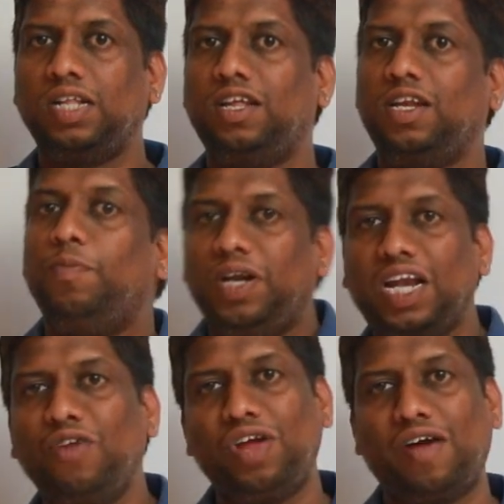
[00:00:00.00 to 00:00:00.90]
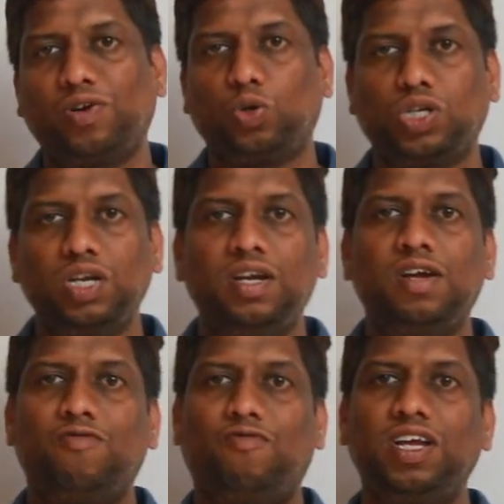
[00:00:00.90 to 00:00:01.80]
Then immediately we have a question,
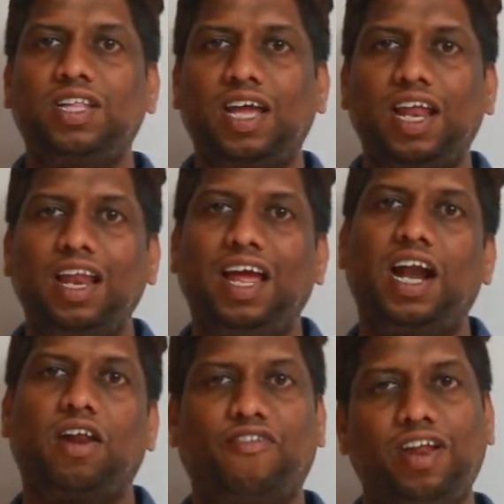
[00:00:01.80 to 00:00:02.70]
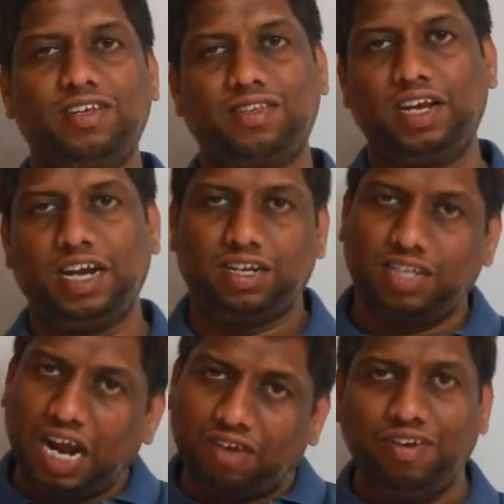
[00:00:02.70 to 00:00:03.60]
why the hell header file is needed?
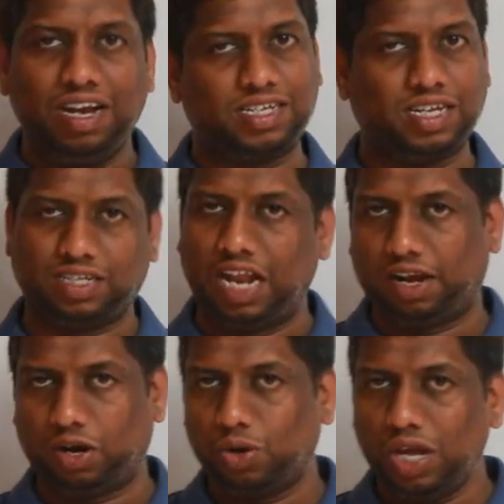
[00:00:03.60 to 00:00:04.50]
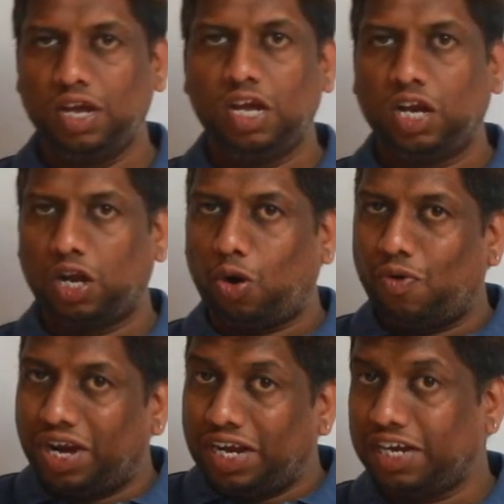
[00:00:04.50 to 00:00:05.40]
That we will discuss later. Okay. Now
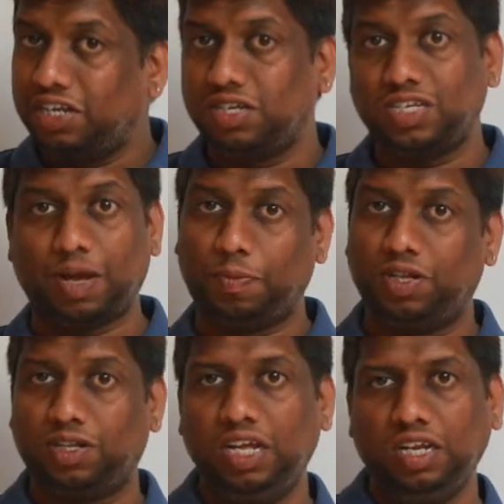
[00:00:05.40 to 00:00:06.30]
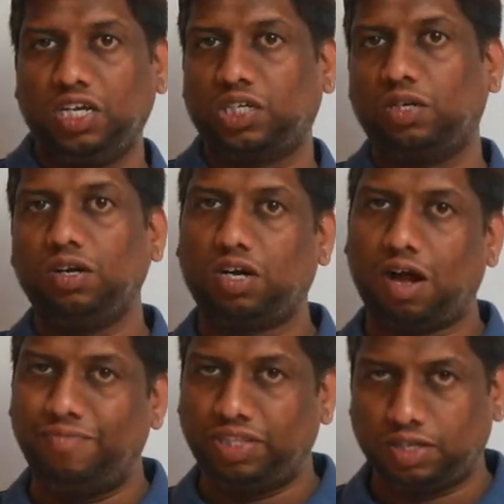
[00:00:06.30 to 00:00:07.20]
our intention is some other thing. Just
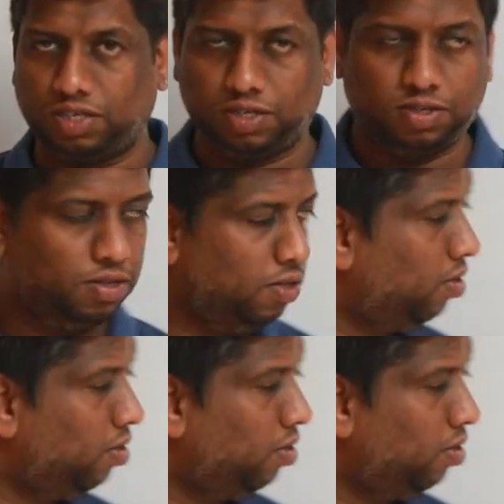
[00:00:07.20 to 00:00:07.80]
come with us.